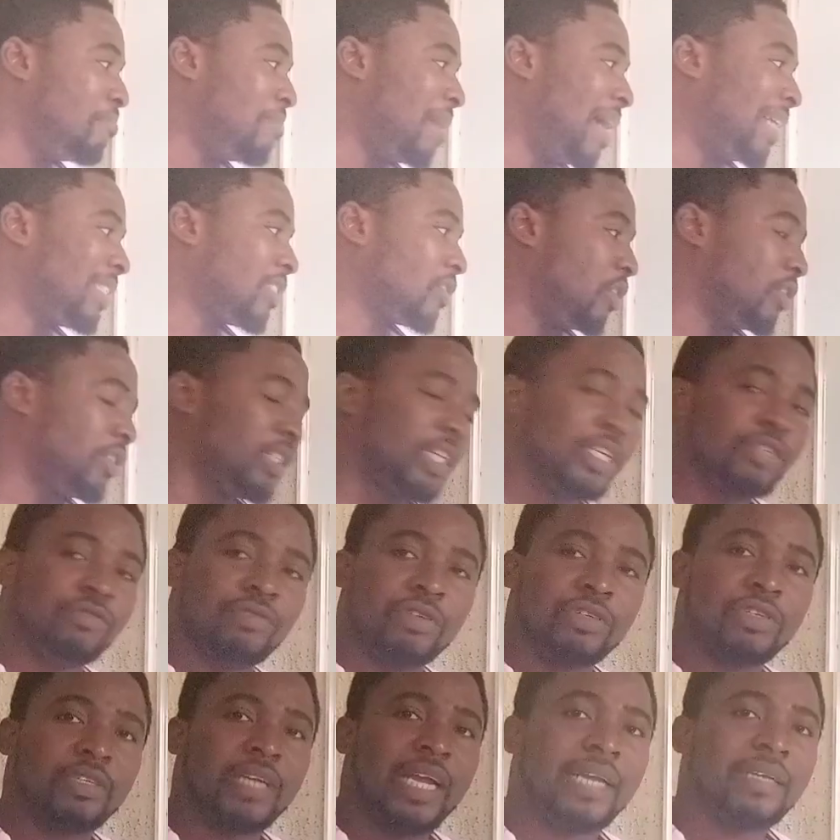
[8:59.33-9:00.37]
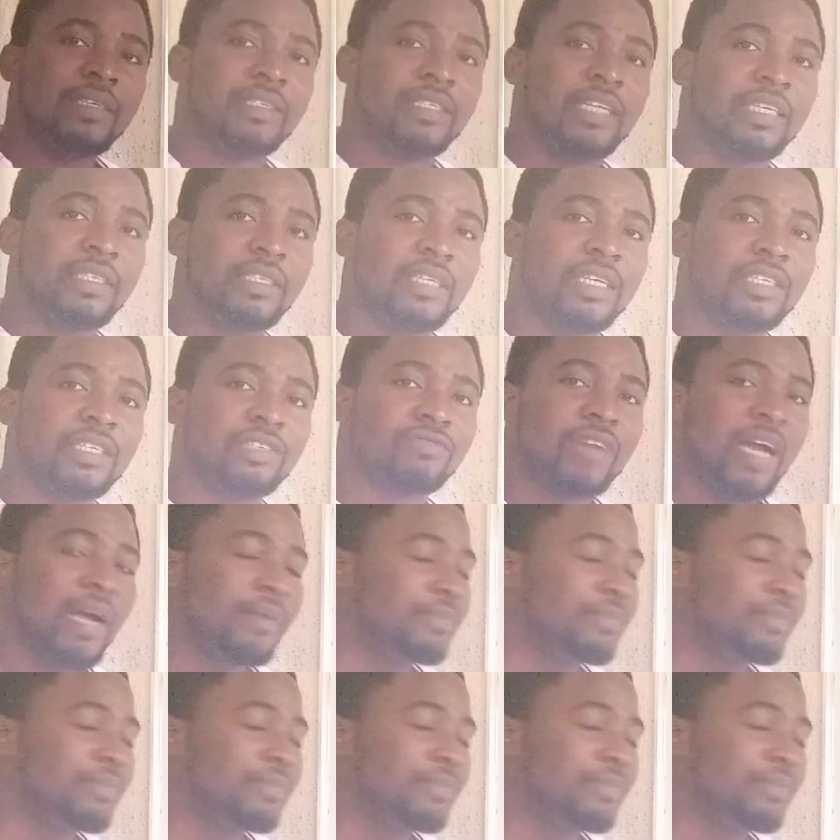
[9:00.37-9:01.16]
the mass concentration. That is the 6